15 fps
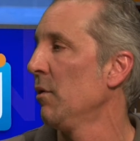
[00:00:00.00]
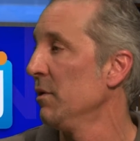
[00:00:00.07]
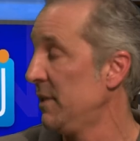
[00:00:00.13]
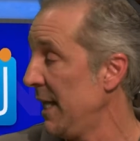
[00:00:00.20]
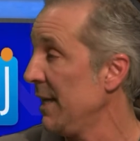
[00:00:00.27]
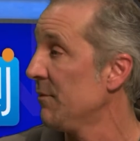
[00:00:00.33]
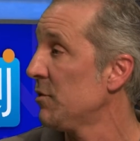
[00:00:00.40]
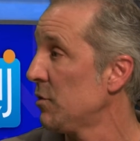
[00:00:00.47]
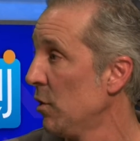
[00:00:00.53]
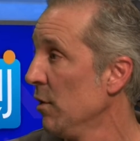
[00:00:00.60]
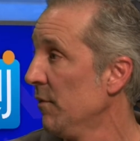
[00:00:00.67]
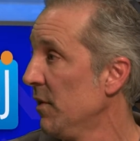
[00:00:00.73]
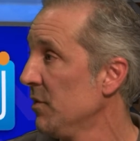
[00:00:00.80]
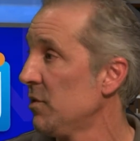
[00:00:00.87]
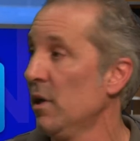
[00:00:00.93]
our day of
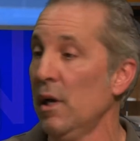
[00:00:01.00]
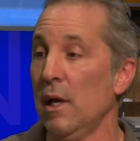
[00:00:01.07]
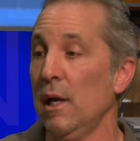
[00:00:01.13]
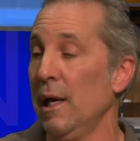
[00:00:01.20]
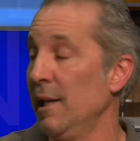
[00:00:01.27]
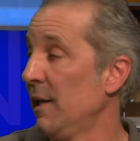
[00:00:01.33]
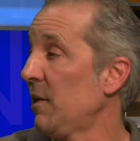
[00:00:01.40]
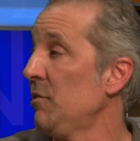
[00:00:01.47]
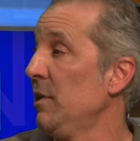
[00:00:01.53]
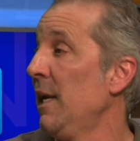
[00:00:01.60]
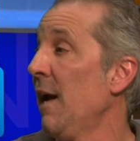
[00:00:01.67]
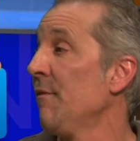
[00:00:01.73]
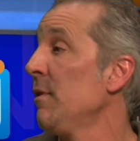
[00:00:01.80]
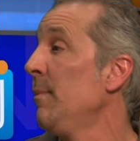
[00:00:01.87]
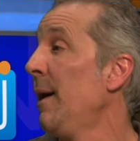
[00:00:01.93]
service. And like I said,
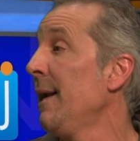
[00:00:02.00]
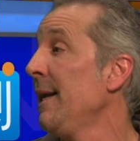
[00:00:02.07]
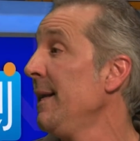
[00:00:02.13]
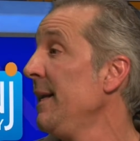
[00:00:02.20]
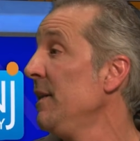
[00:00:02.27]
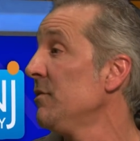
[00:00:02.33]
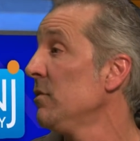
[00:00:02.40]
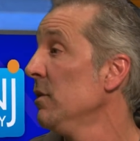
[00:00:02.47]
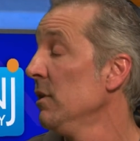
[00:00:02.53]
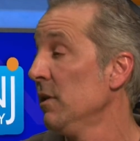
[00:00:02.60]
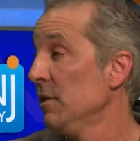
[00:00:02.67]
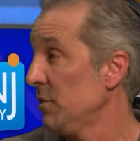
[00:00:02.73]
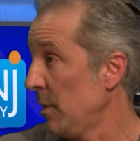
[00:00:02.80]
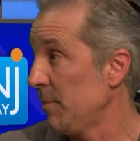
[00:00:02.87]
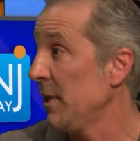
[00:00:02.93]
everybody needs
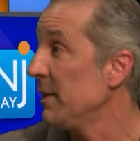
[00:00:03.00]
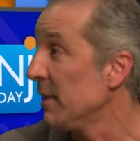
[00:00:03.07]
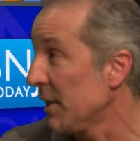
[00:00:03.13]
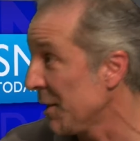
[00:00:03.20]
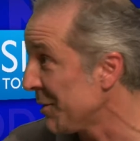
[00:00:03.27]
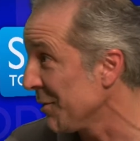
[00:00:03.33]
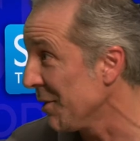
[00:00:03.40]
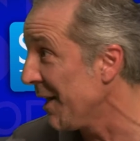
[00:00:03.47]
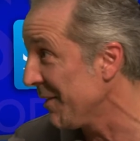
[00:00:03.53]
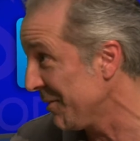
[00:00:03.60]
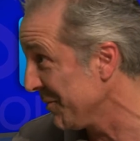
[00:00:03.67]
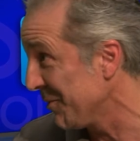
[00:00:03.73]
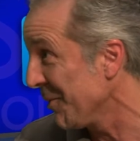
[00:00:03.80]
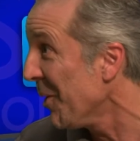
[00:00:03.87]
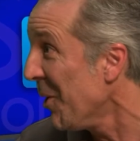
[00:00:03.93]
something done at
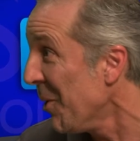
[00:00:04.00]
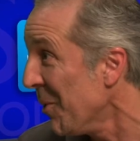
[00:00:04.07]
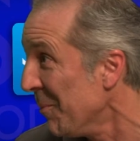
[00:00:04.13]
their home.